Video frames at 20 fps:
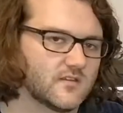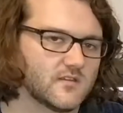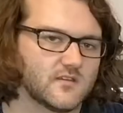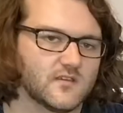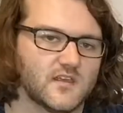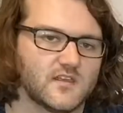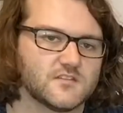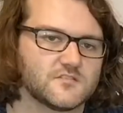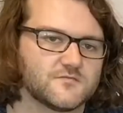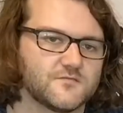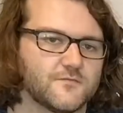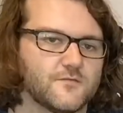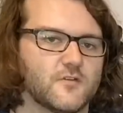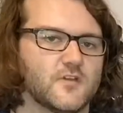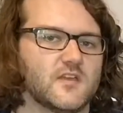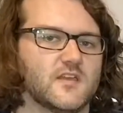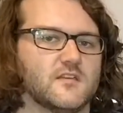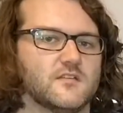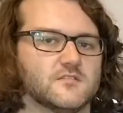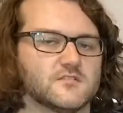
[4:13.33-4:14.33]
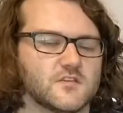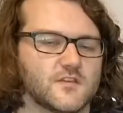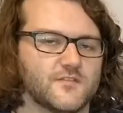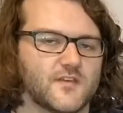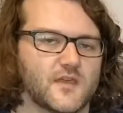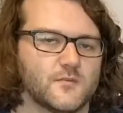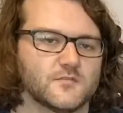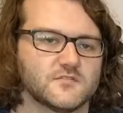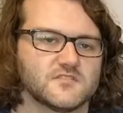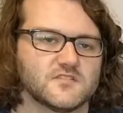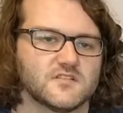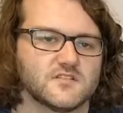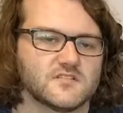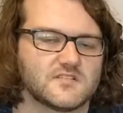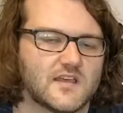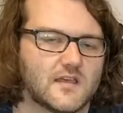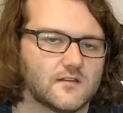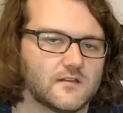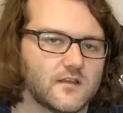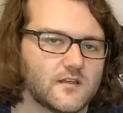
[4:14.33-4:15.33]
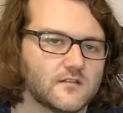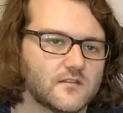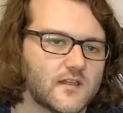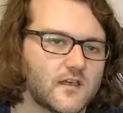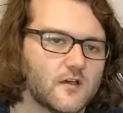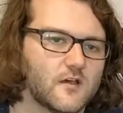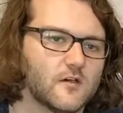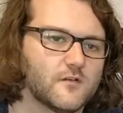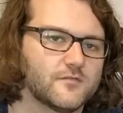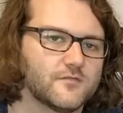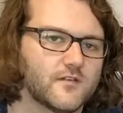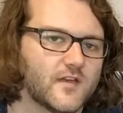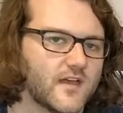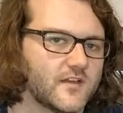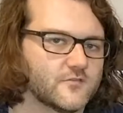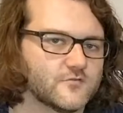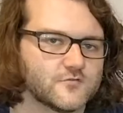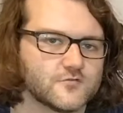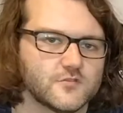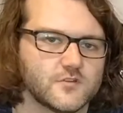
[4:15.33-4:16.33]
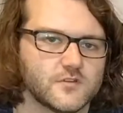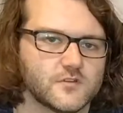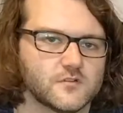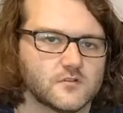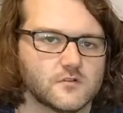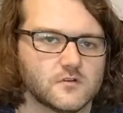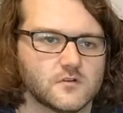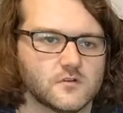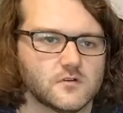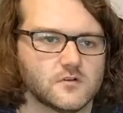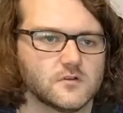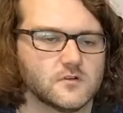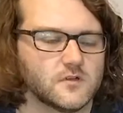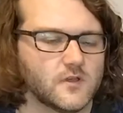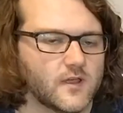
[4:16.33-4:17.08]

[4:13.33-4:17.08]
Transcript: It's free, so if you're able to download that off Android or